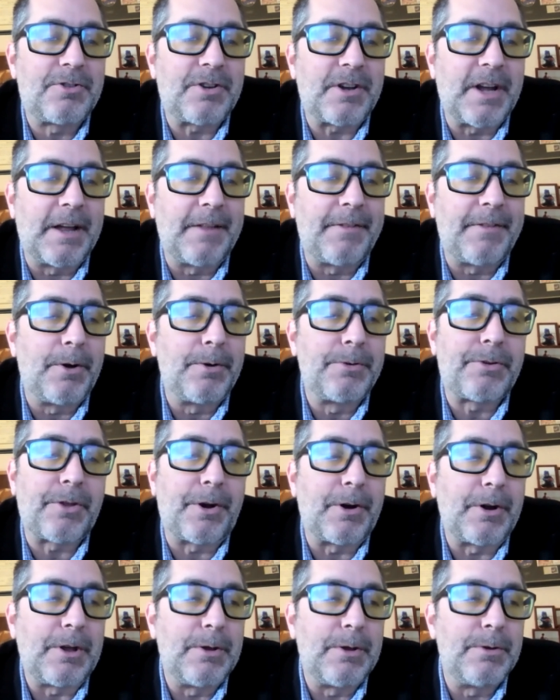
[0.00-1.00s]
And those that
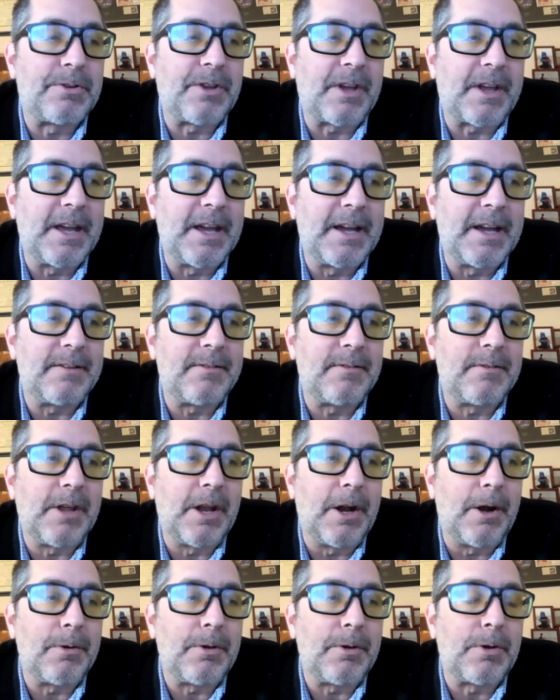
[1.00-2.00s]
are using it,
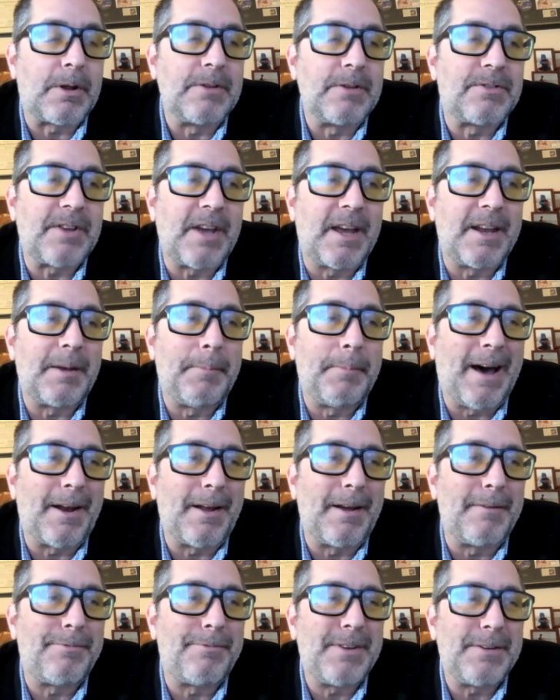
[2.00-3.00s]
you can send about
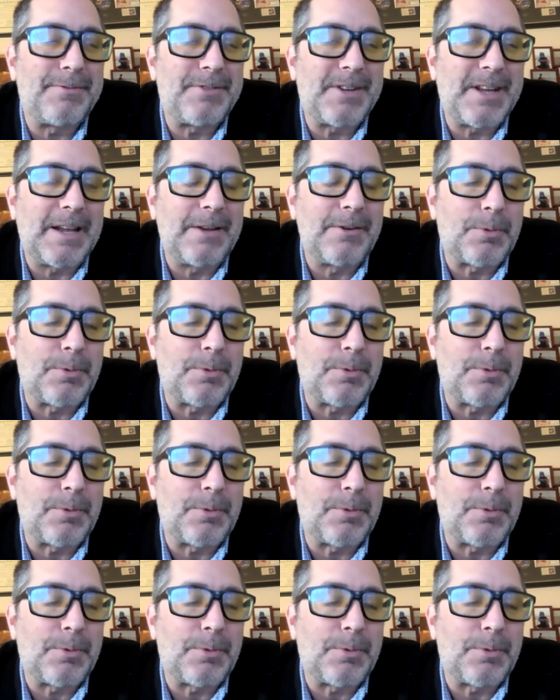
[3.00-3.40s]
a 15,